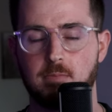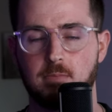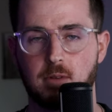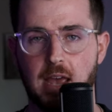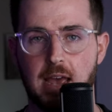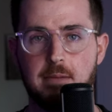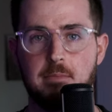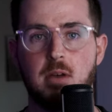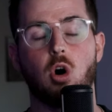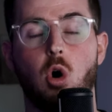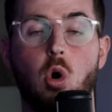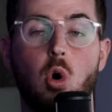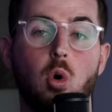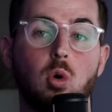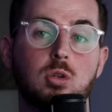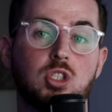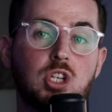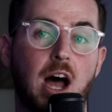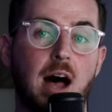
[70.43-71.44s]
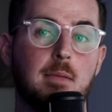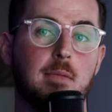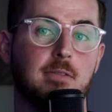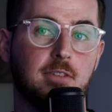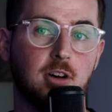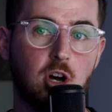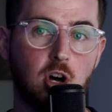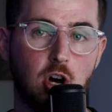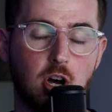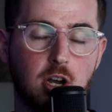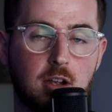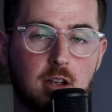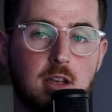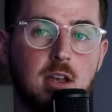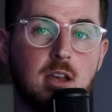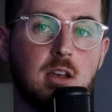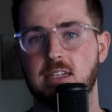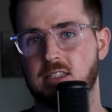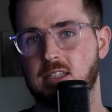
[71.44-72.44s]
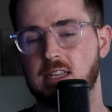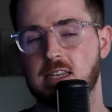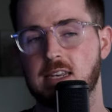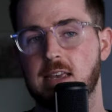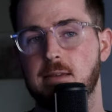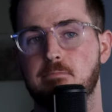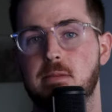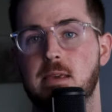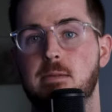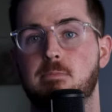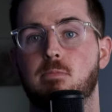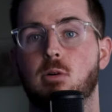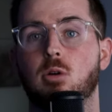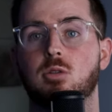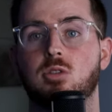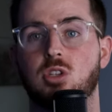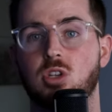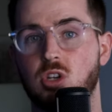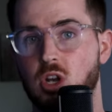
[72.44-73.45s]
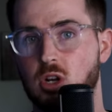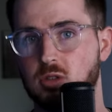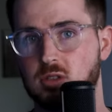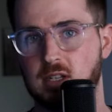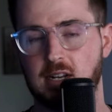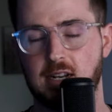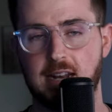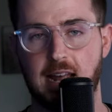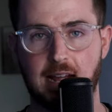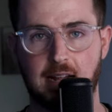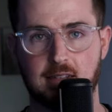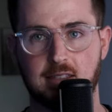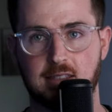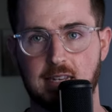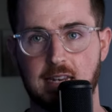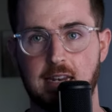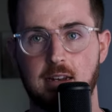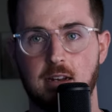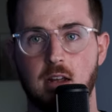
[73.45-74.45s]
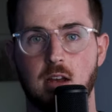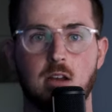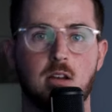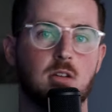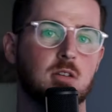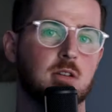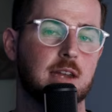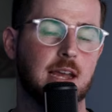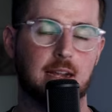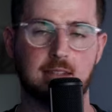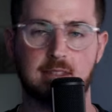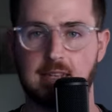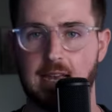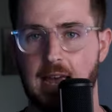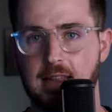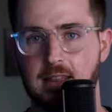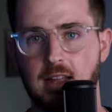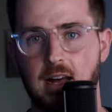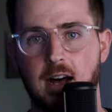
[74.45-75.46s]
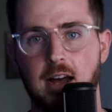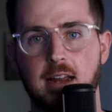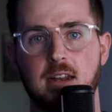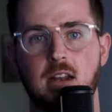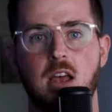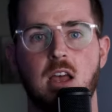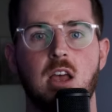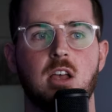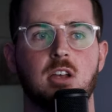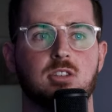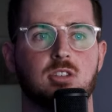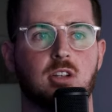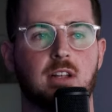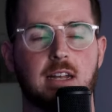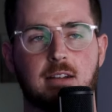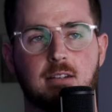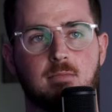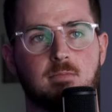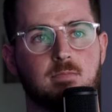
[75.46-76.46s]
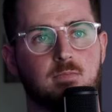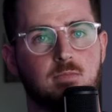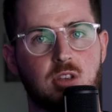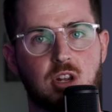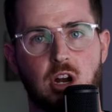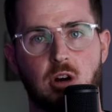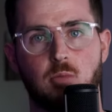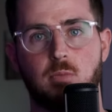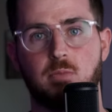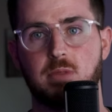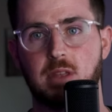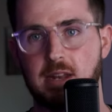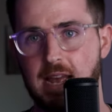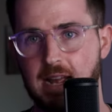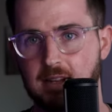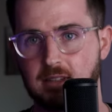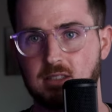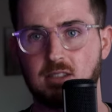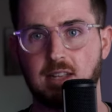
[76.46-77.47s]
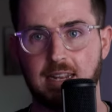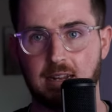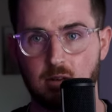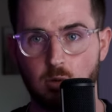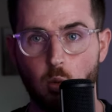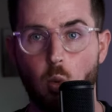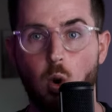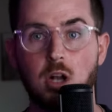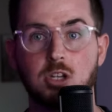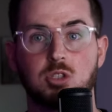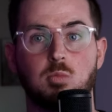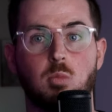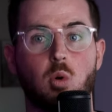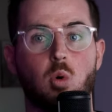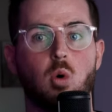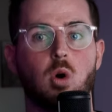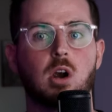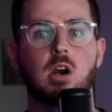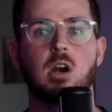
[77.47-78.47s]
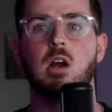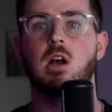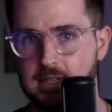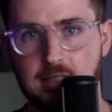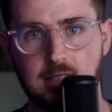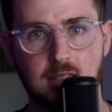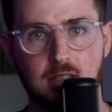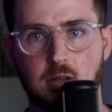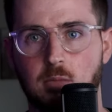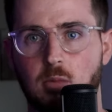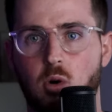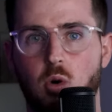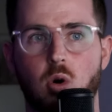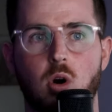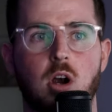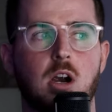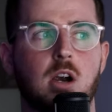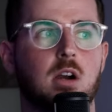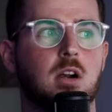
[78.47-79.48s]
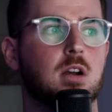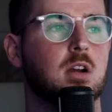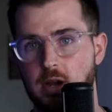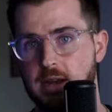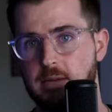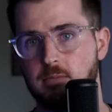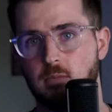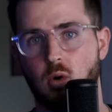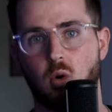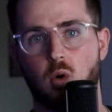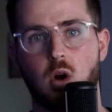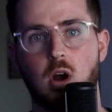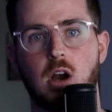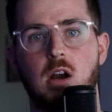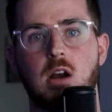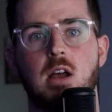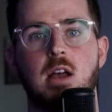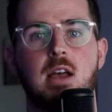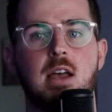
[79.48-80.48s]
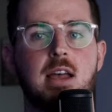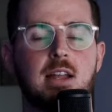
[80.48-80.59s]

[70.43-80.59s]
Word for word: Okay, the whole job of a hook is to get people to go to the next scene, next headline. So like, you know, the next, like, watch more, listen to more, read more.